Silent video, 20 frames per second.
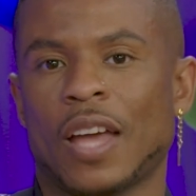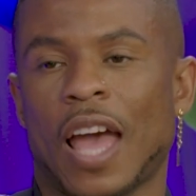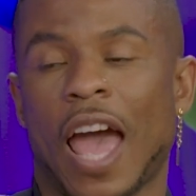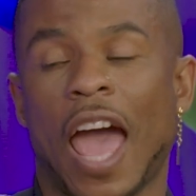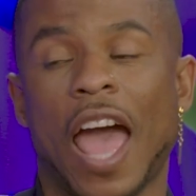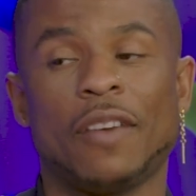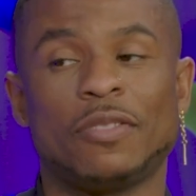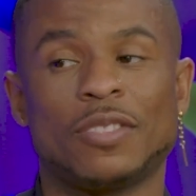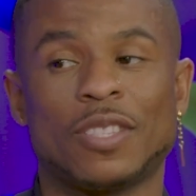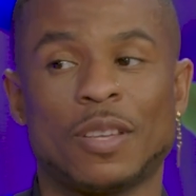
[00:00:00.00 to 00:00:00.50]

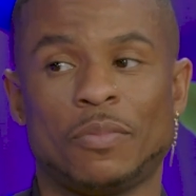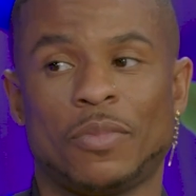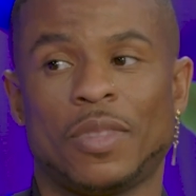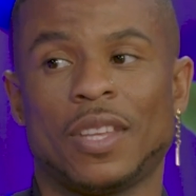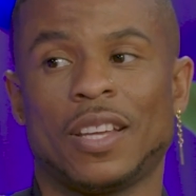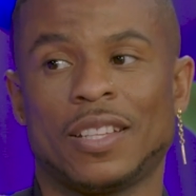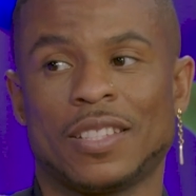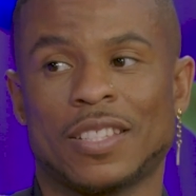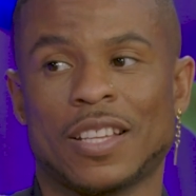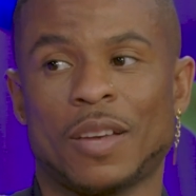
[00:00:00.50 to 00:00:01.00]
I have some
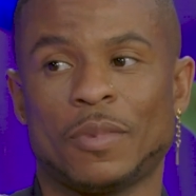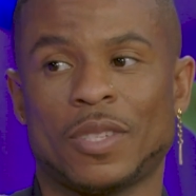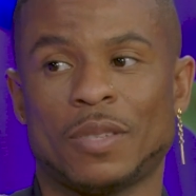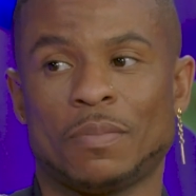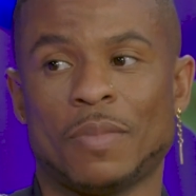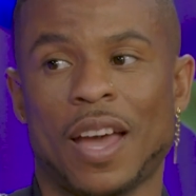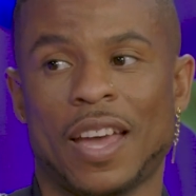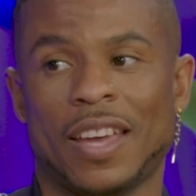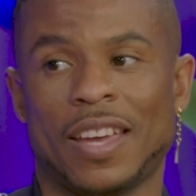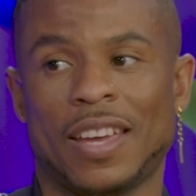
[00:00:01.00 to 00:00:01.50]
things coming to
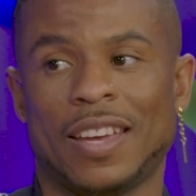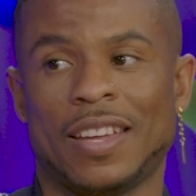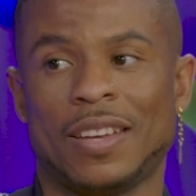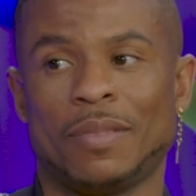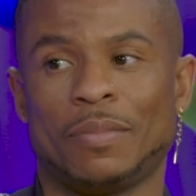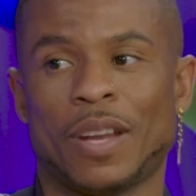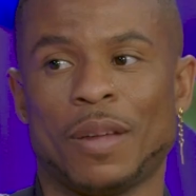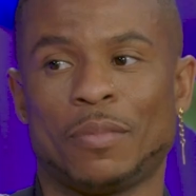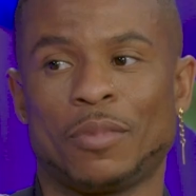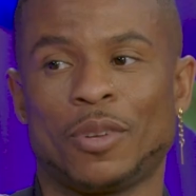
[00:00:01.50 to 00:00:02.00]
my head,
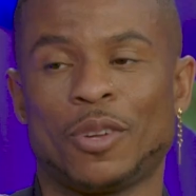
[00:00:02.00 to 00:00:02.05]
but I'm